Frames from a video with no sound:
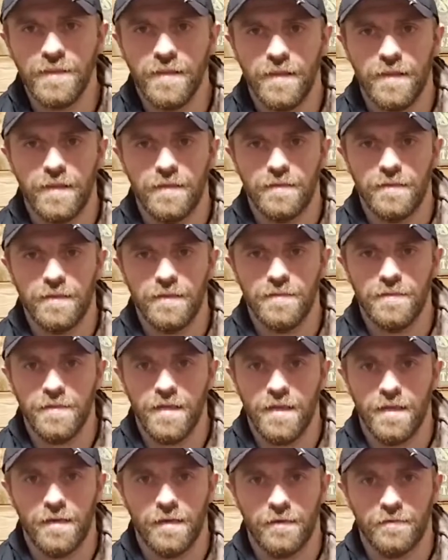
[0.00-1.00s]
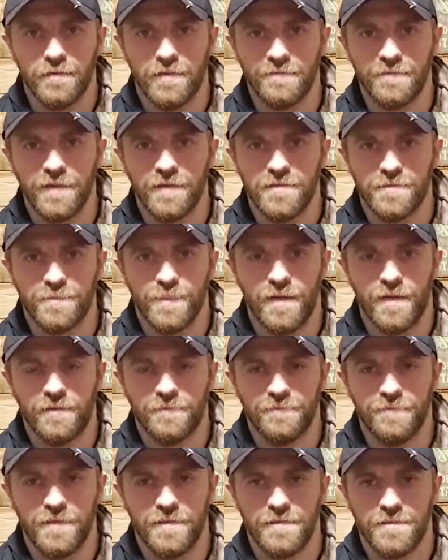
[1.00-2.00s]
and you can't hardly find a spot
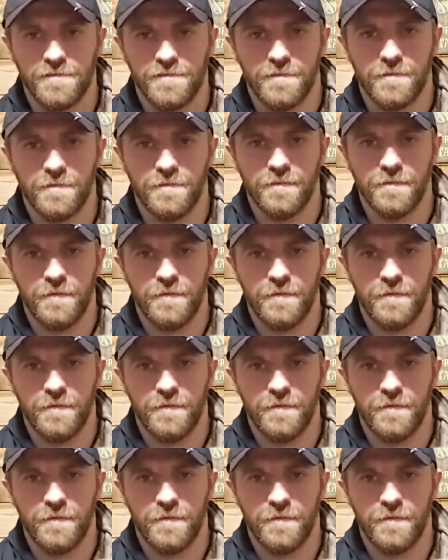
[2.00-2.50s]
to fish. So